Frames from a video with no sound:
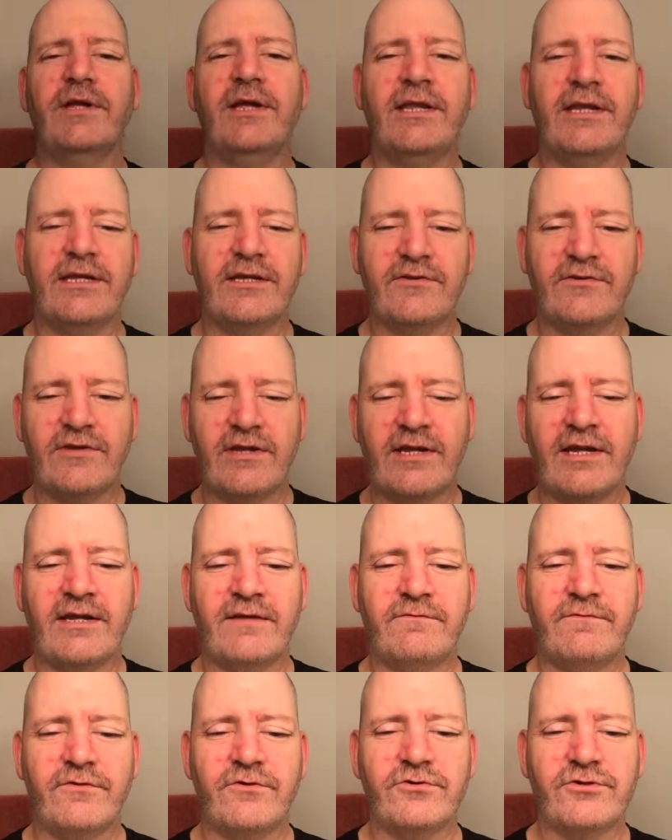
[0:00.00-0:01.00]
It is a
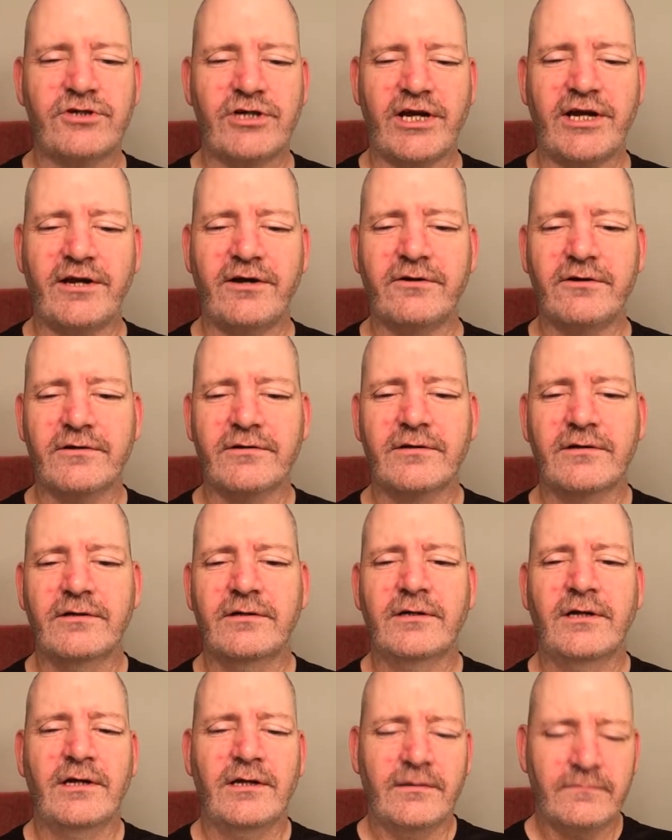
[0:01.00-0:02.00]
fougere
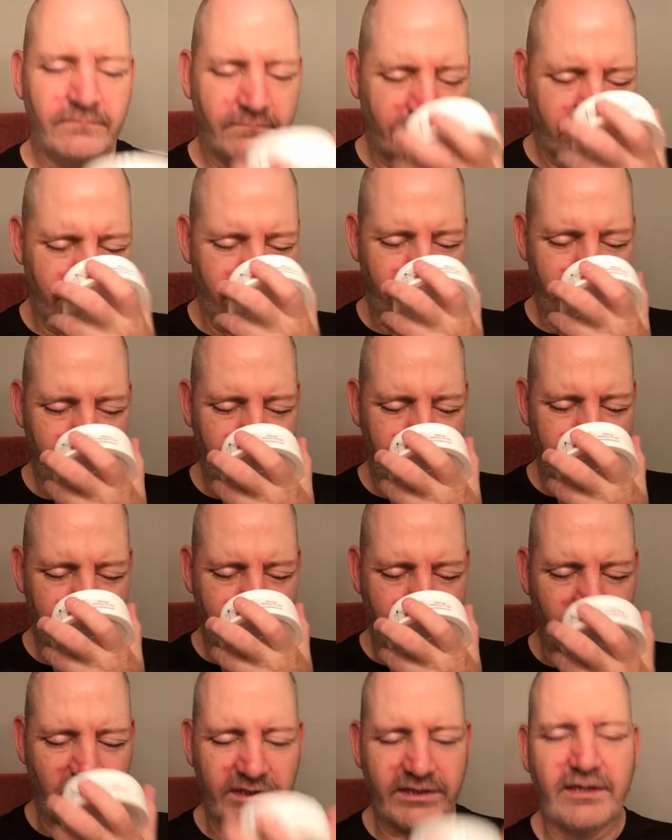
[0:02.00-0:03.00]

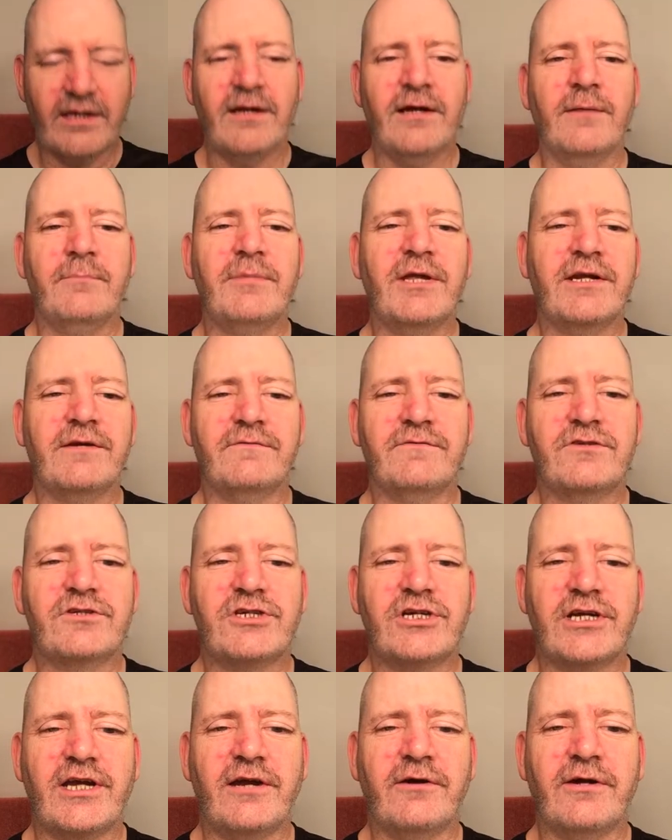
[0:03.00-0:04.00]
with a bit of
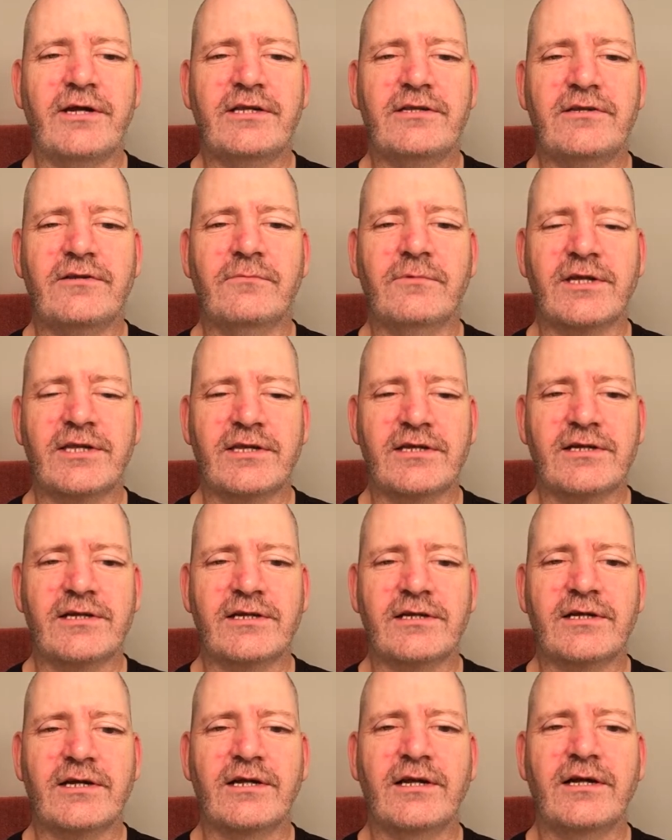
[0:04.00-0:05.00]
cherry, with
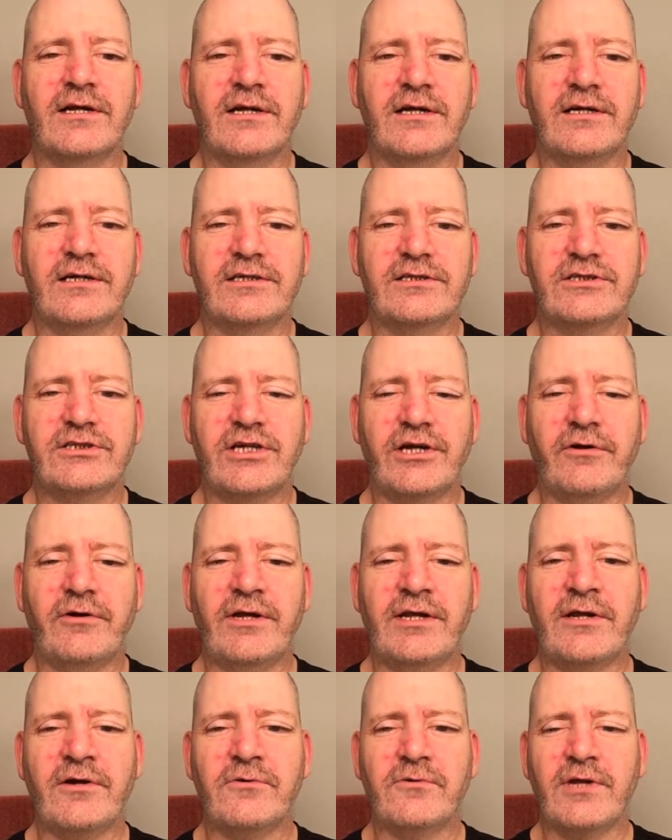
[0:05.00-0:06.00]
a, a uh, cherry
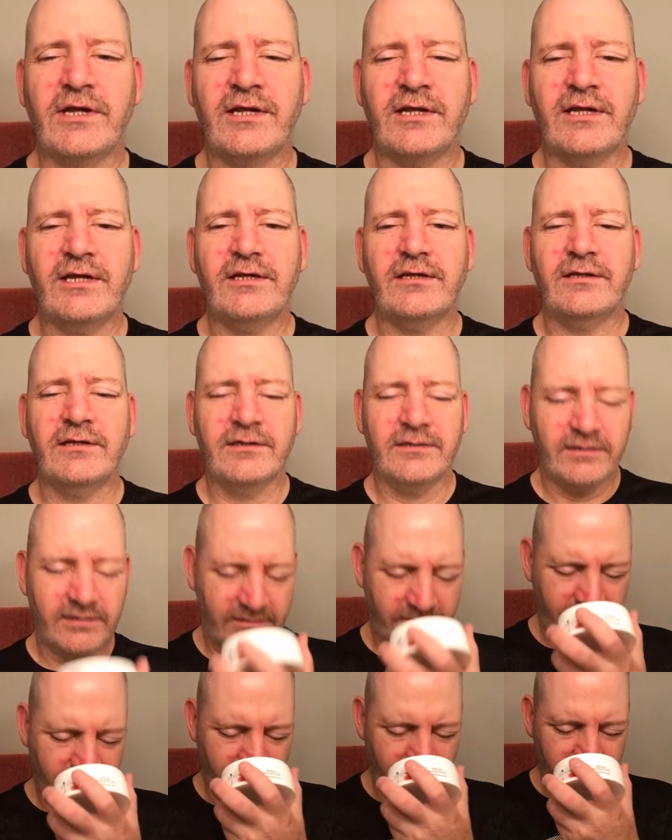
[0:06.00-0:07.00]
note in it
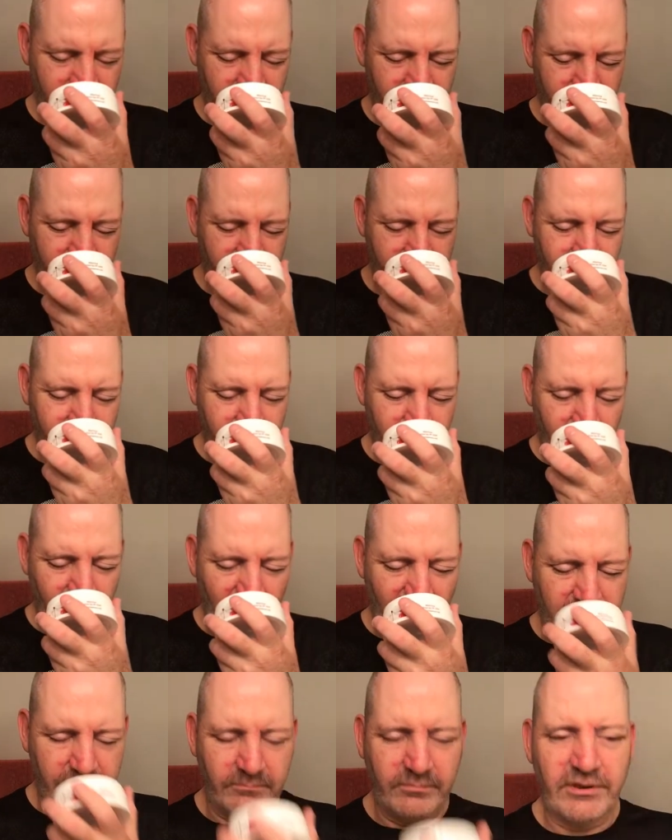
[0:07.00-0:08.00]

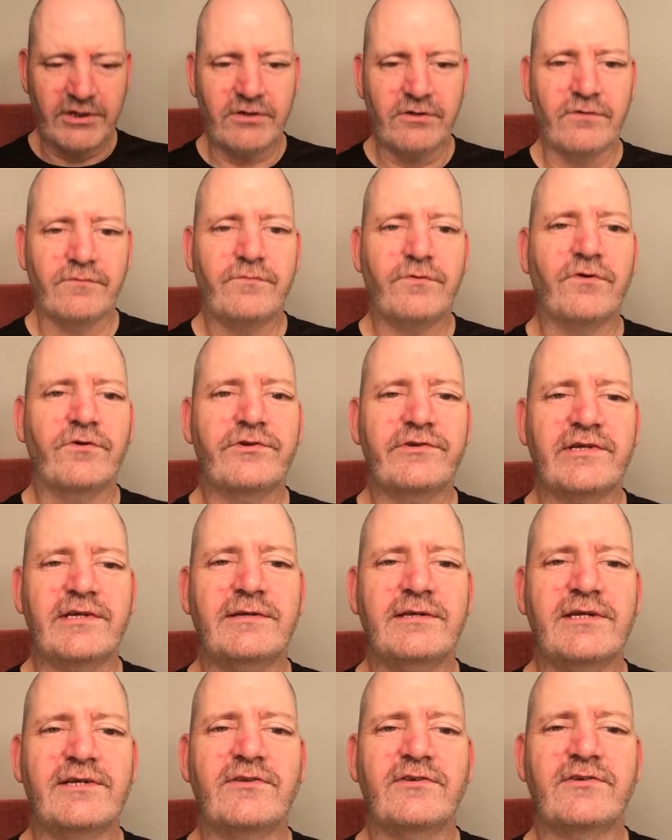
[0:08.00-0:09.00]
beautiful
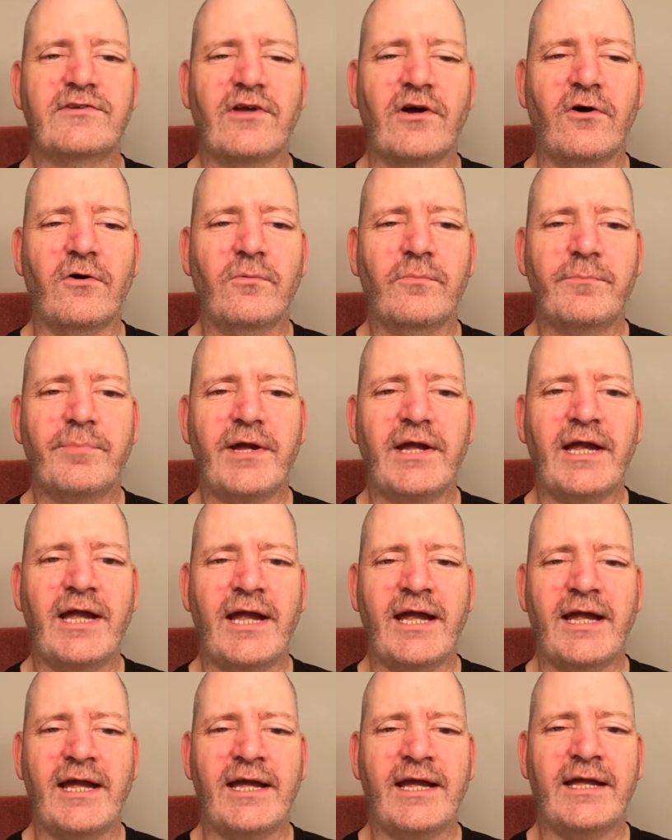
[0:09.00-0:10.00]
scented soap
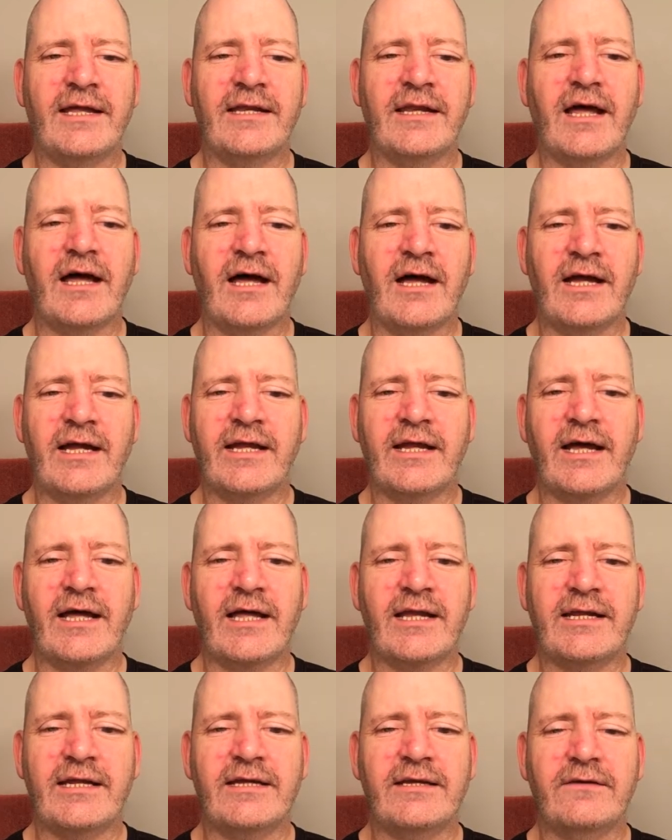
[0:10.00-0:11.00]
and I
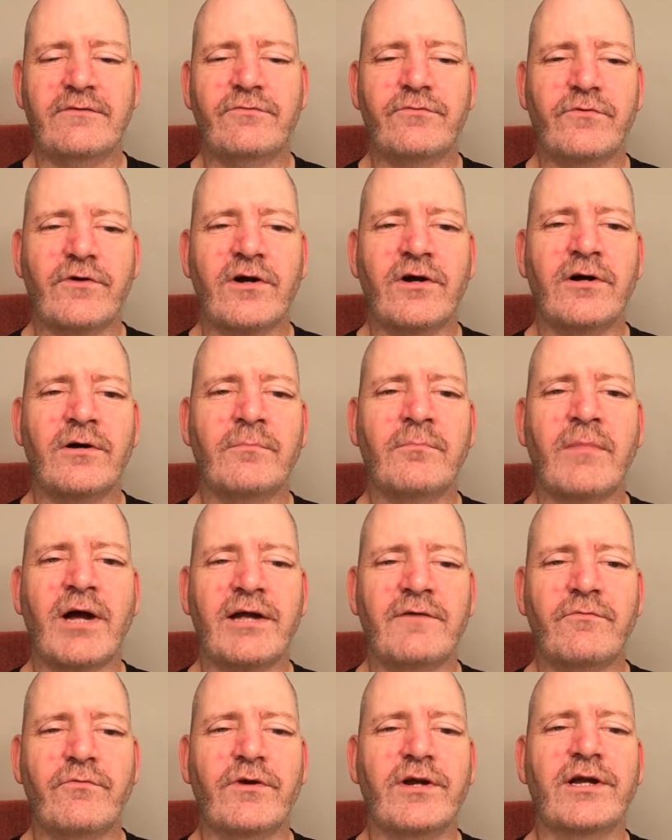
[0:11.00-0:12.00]
got it from my
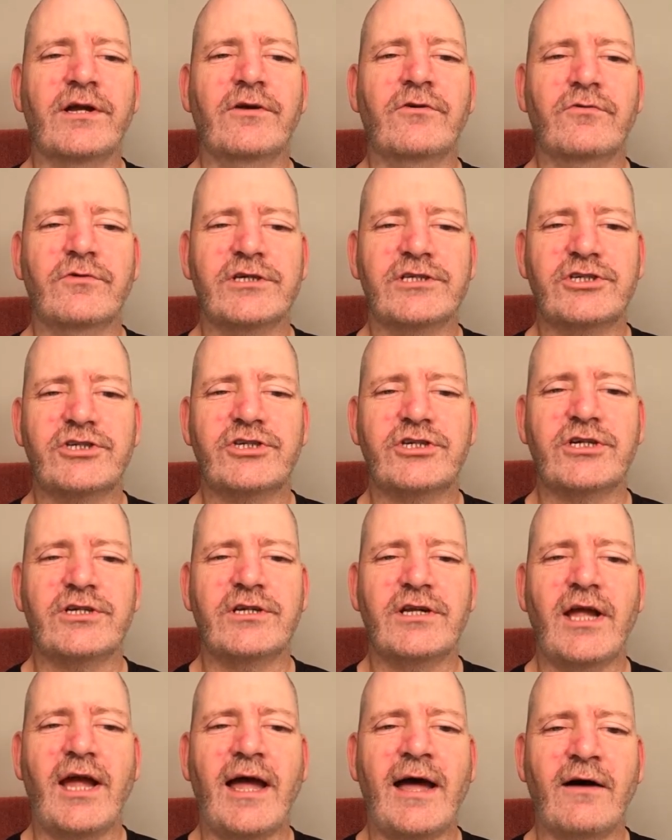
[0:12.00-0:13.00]
friend
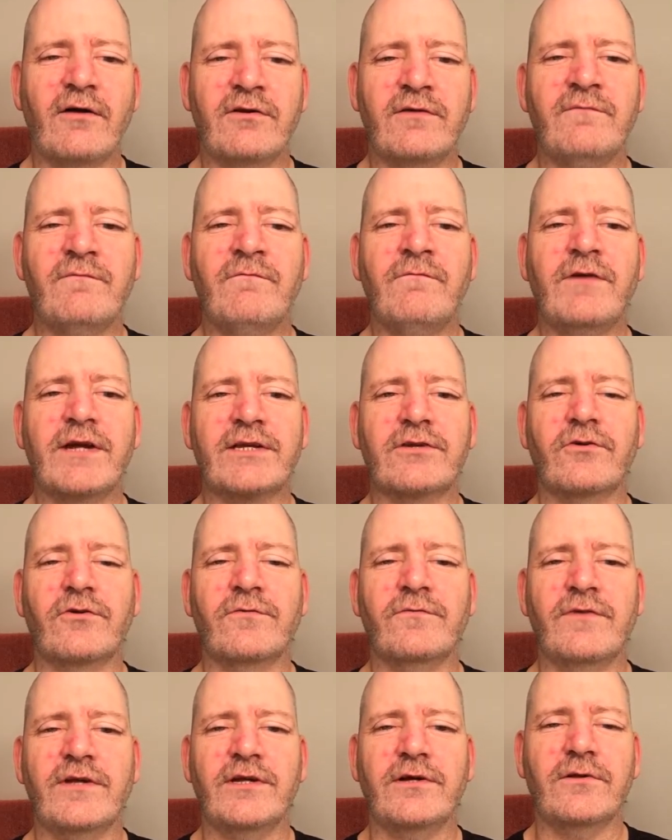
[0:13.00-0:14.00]
Christian out in
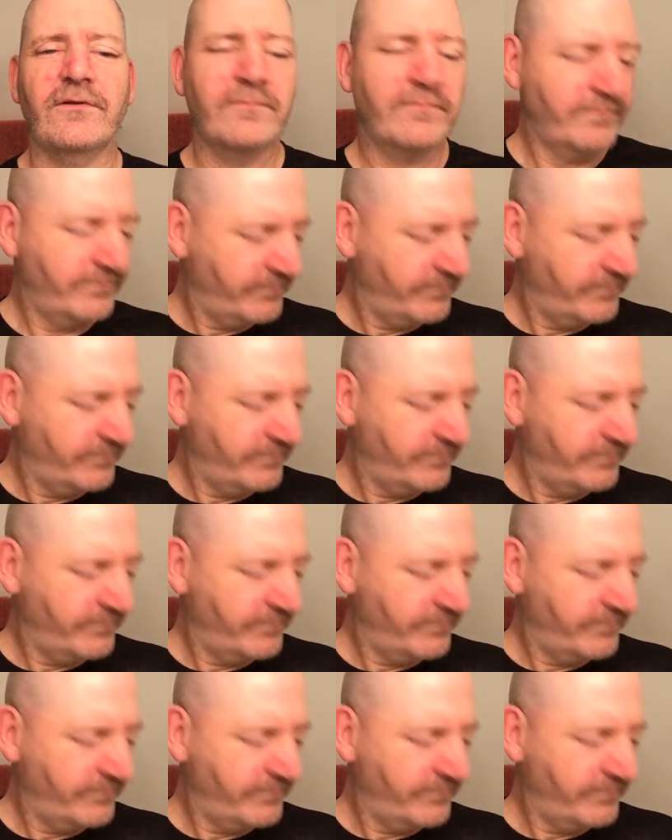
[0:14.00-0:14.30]
Victorville.